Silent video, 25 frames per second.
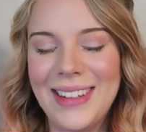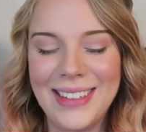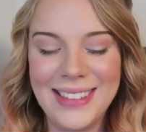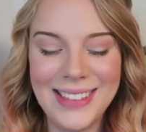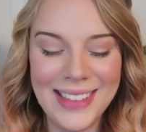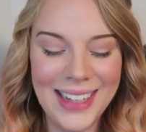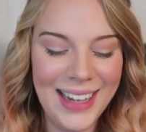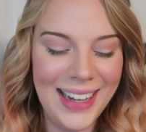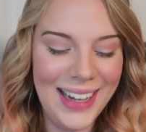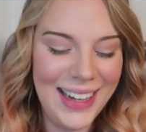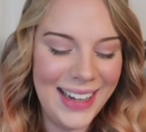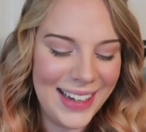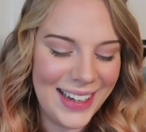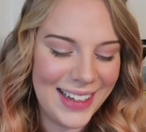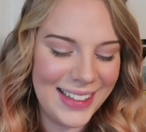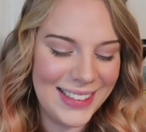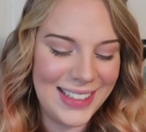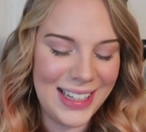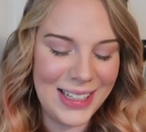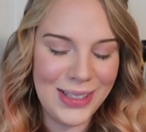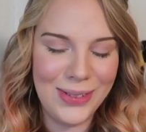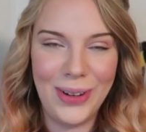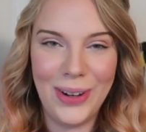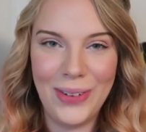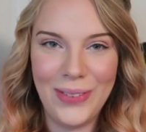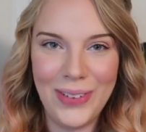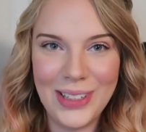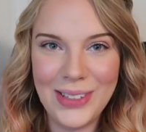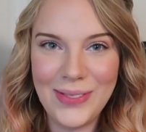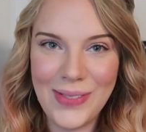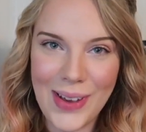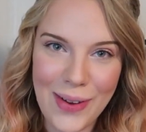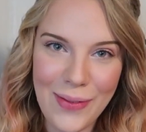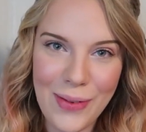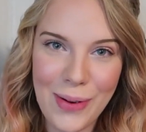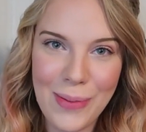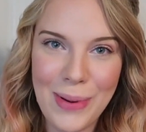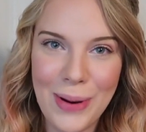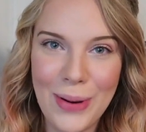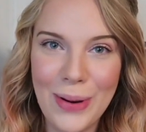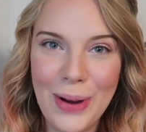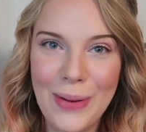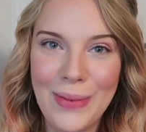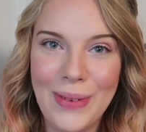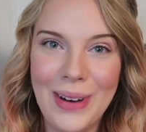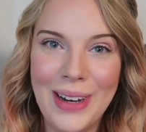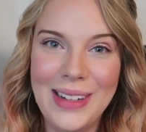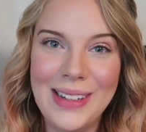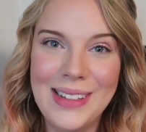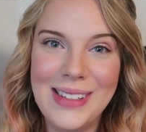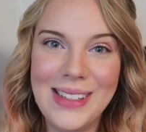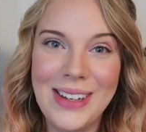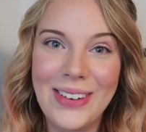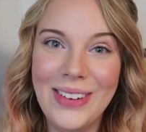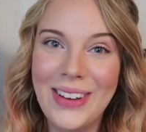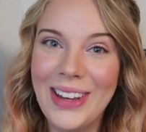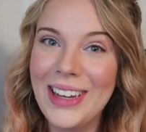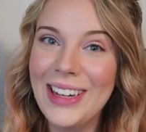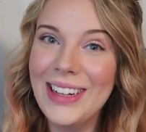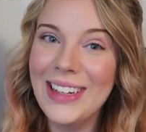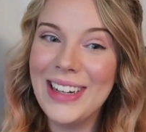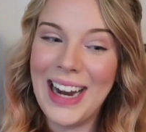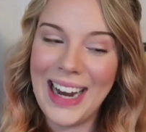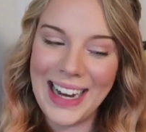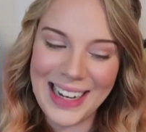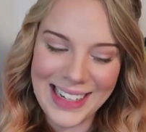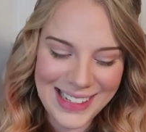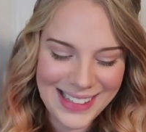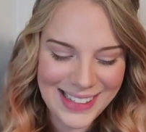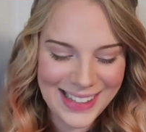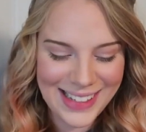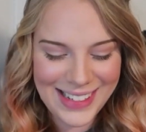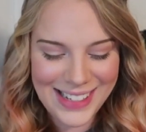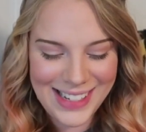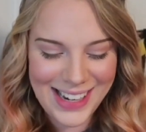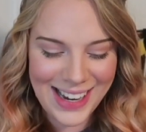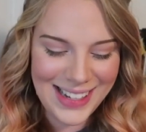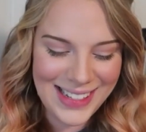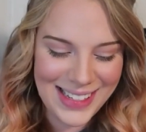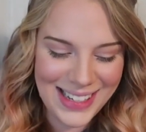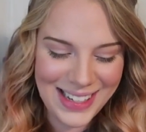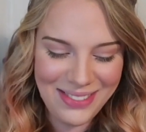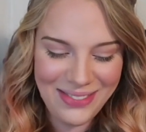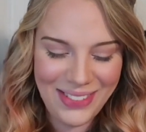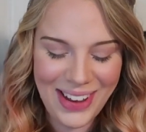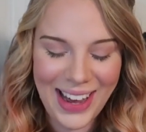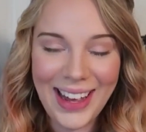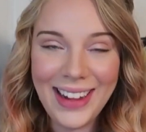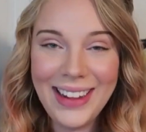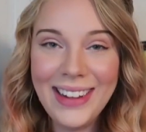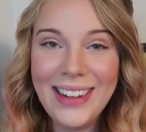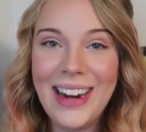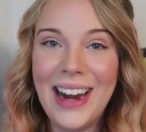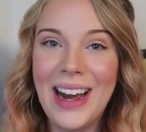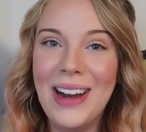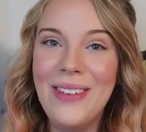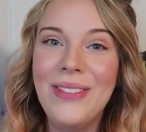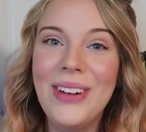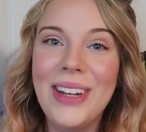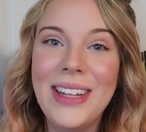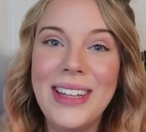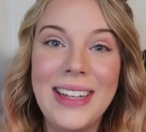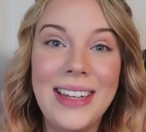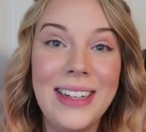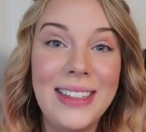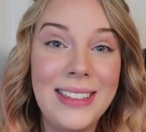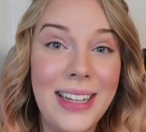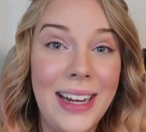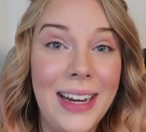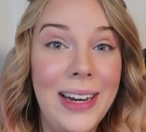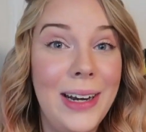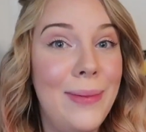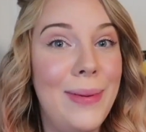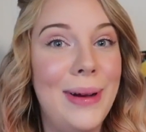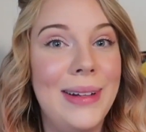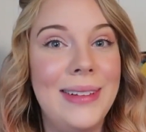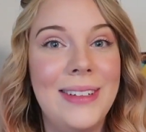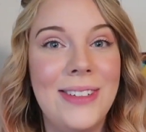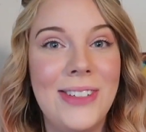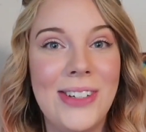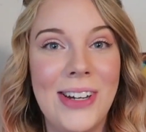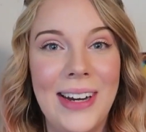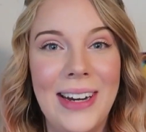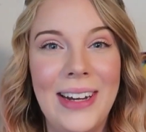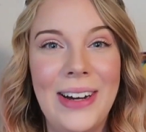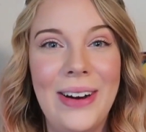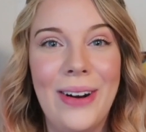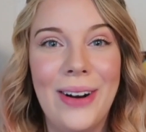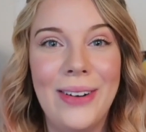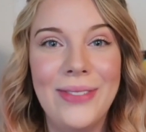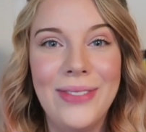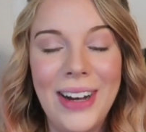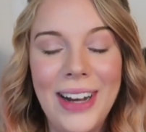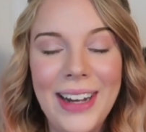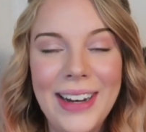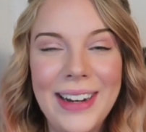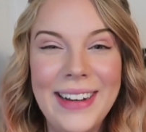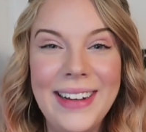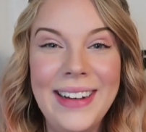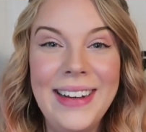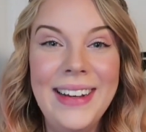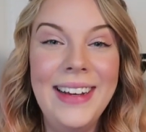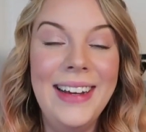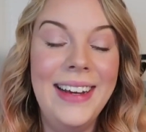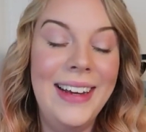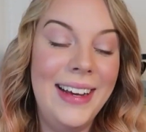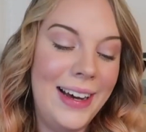this because that's one of his favorite Pokemon. So congrats to J T Valor. I'm really excited about the shiny Carvanha.